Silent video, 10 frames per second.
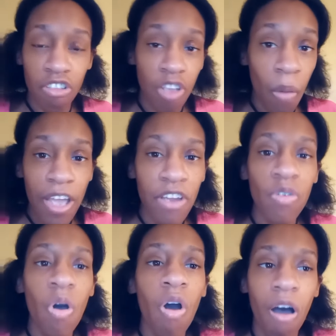Don't
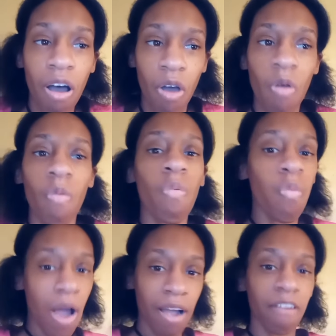ignore
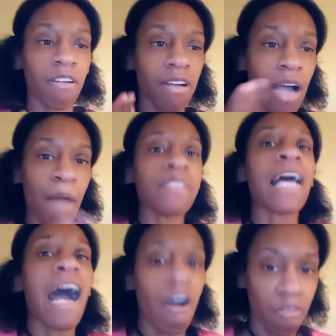what
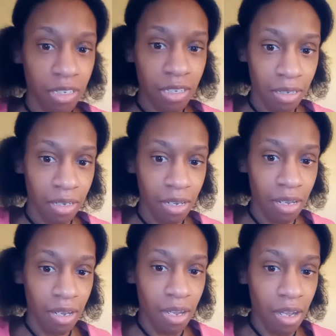comes out
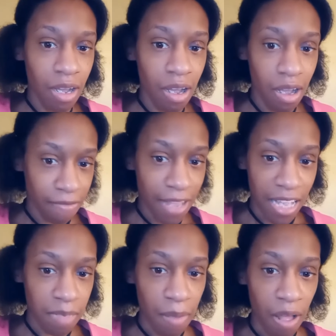of that
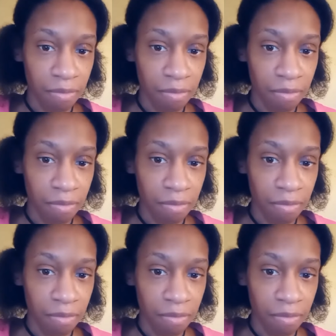spell.